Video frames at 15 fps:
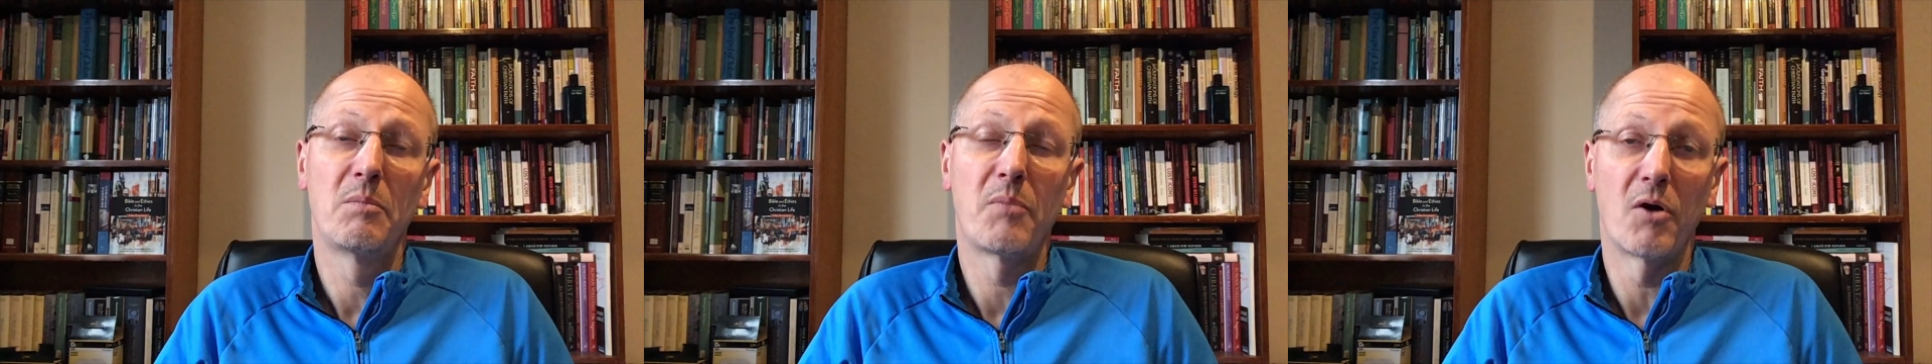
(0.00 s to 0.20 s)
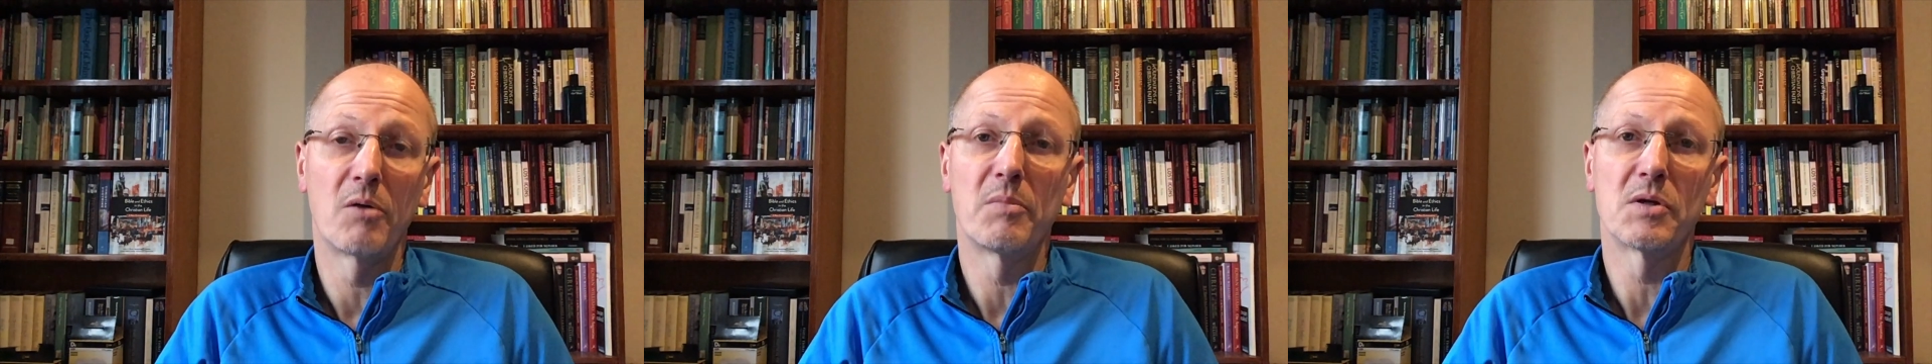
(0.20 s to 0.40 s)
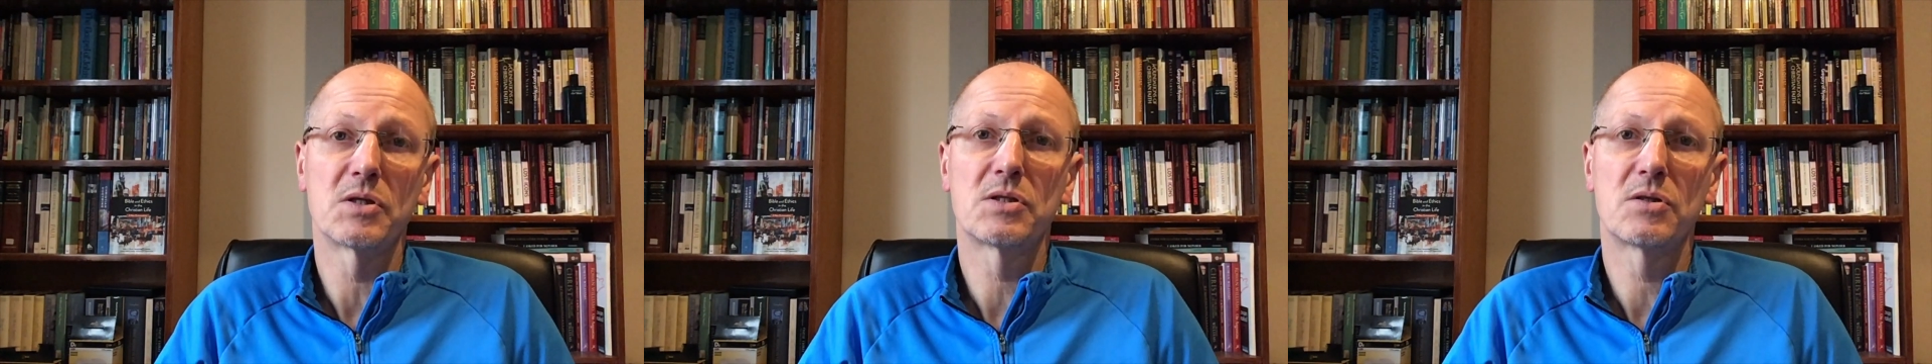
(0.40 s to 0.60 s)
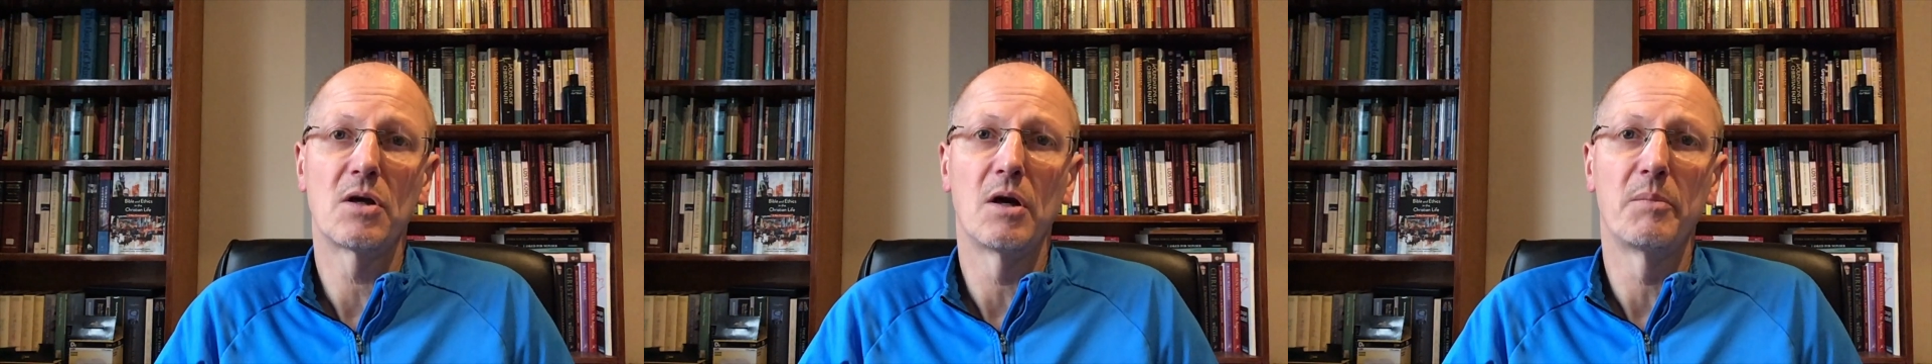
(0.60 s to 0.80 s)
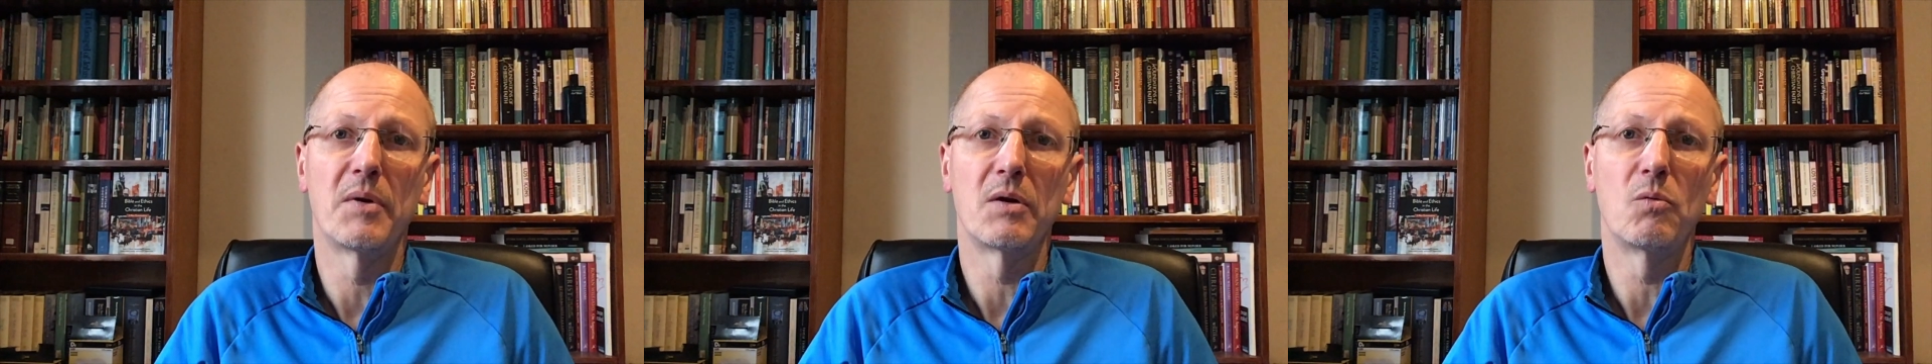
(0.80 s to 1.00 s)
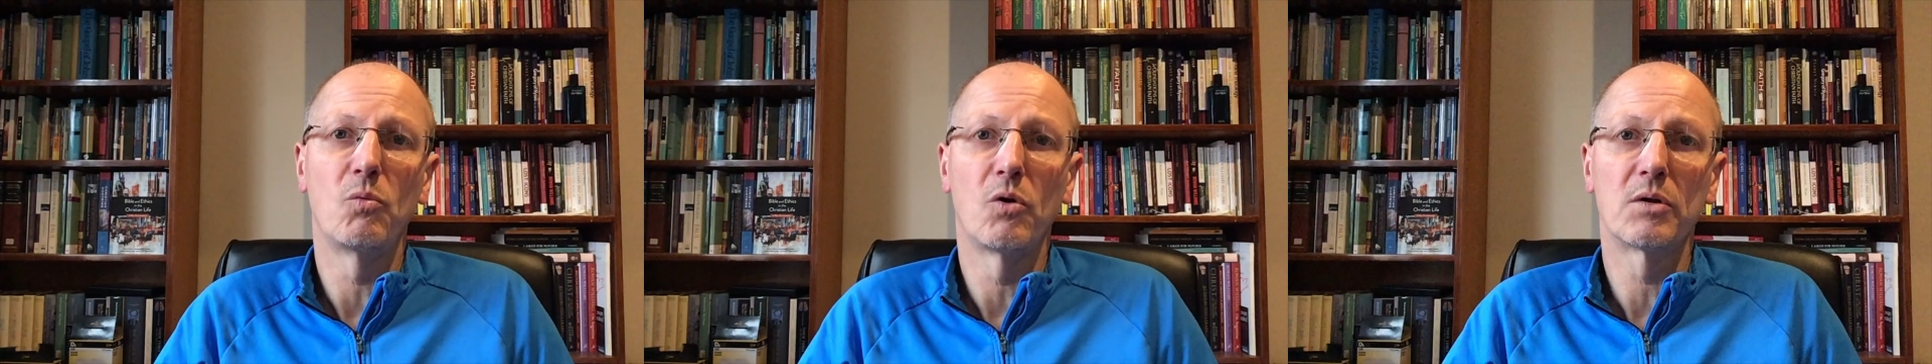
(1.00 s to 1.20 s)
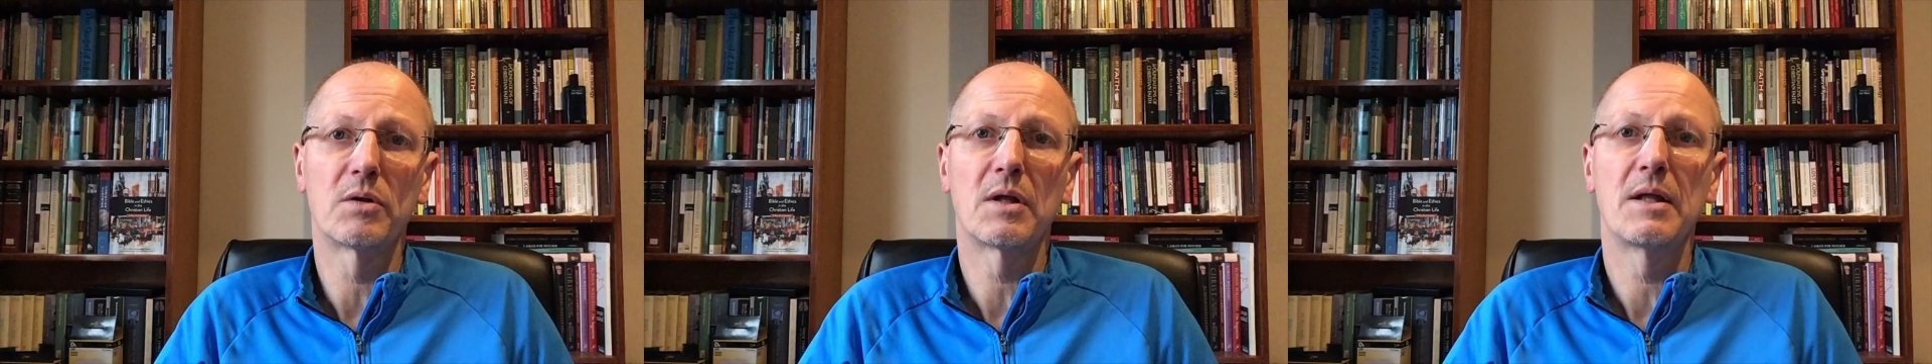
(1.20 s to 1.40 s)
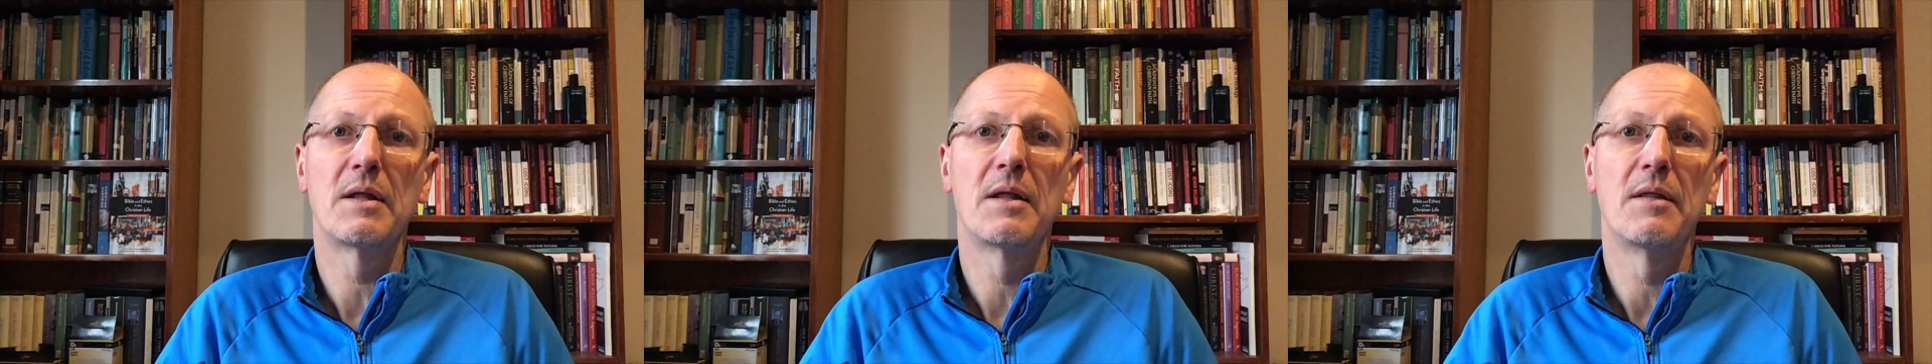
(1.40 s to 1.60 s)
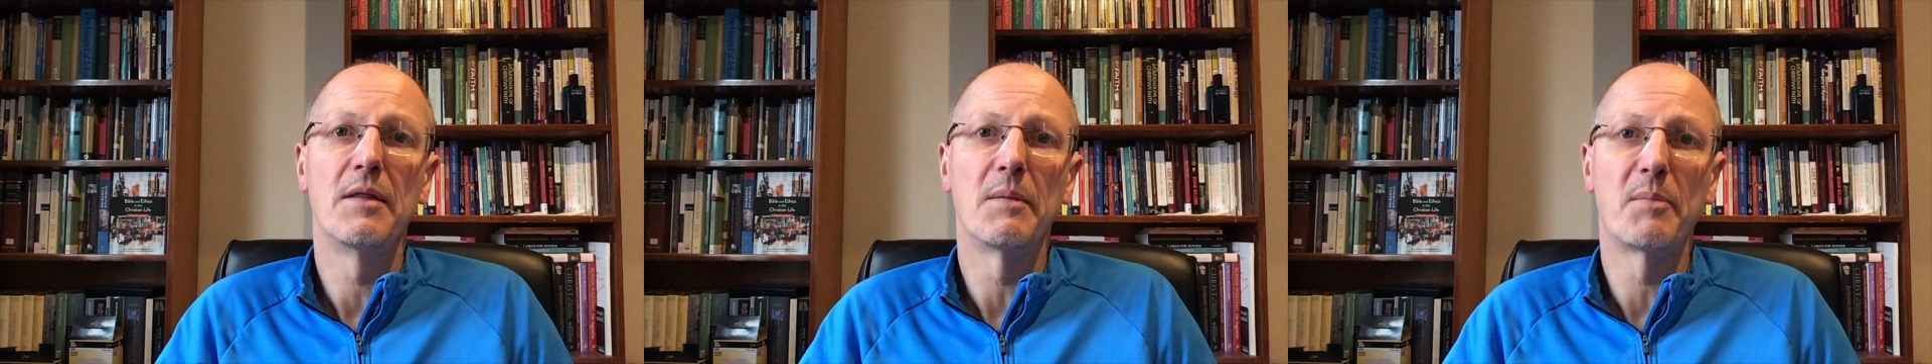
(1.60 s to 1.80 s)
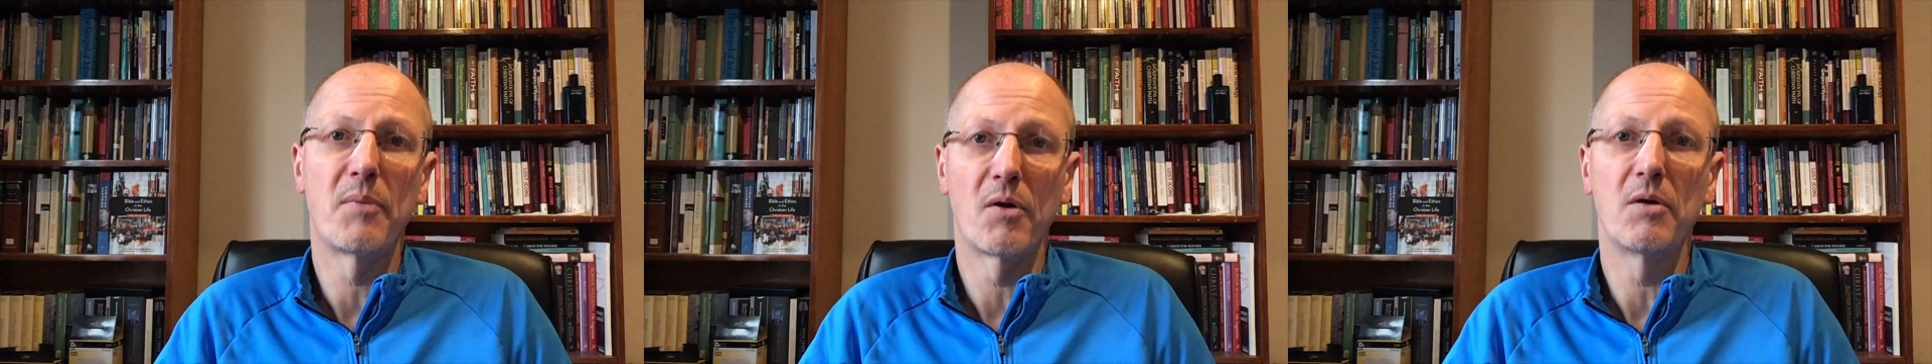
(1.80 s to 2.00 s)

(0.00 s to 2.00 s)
purpose about what the,